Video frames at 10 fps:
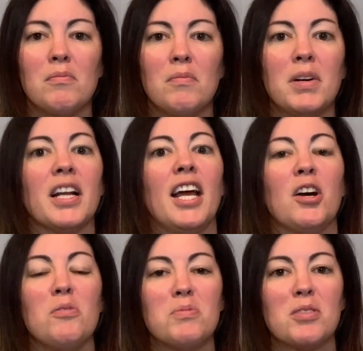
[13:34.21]
But I
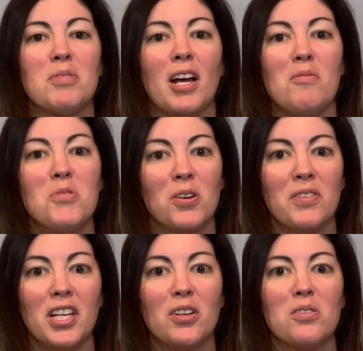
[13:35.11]
hope to put out more
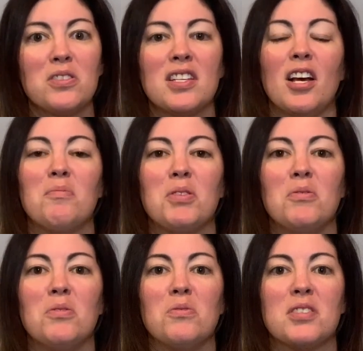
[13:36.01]
videos to help
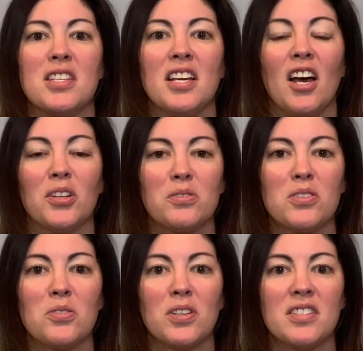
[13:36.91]
you see other
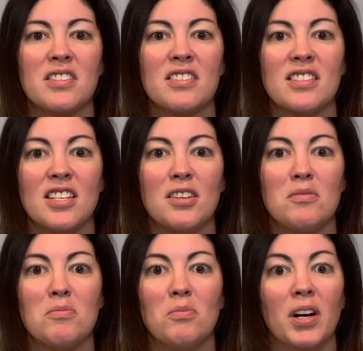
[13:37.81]
resorts, to
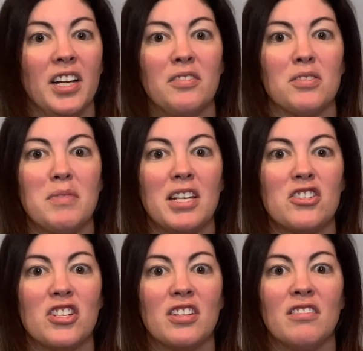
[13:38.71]
see what
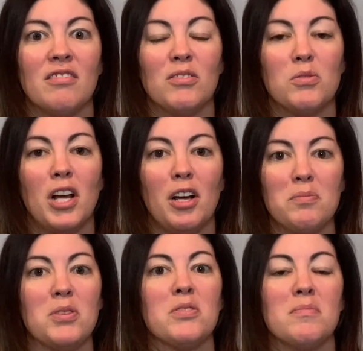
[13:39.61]
information will
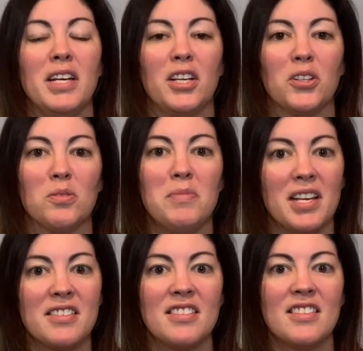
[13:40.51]
help you to make your
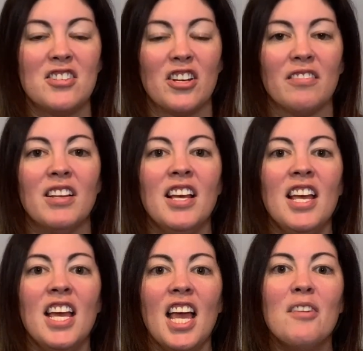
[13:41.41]
best decision.
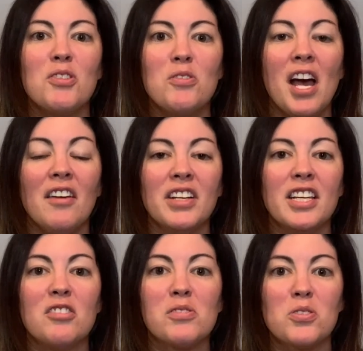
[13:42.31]
If you have
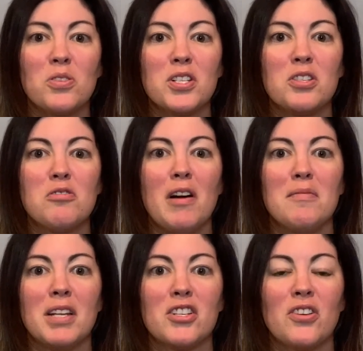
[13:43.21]
any resorts you want
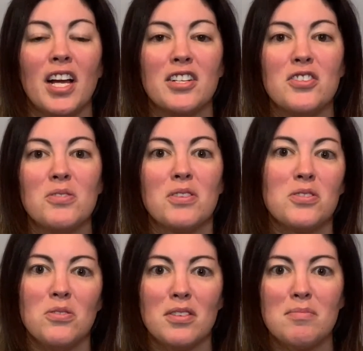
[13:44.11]
me to try and do as
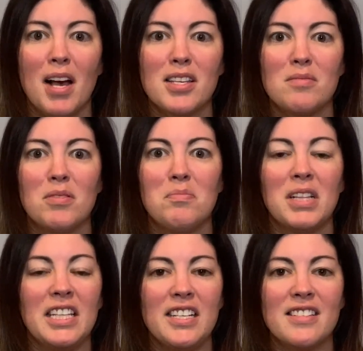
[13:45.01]
soon as possible,
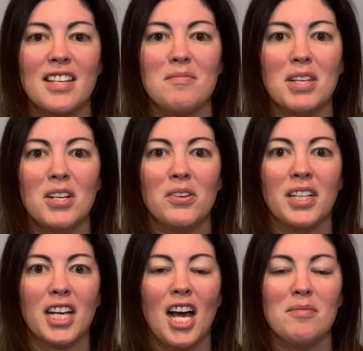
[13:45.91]
please let me know in the
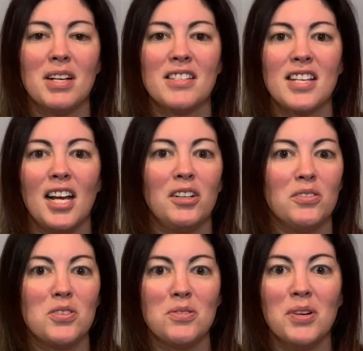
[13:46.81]
comments. I'll
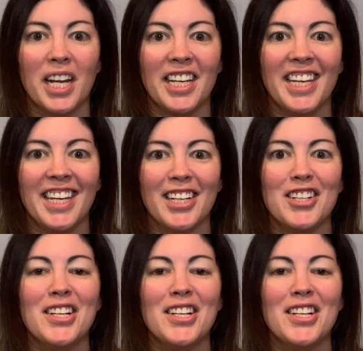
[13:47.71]
do what I can.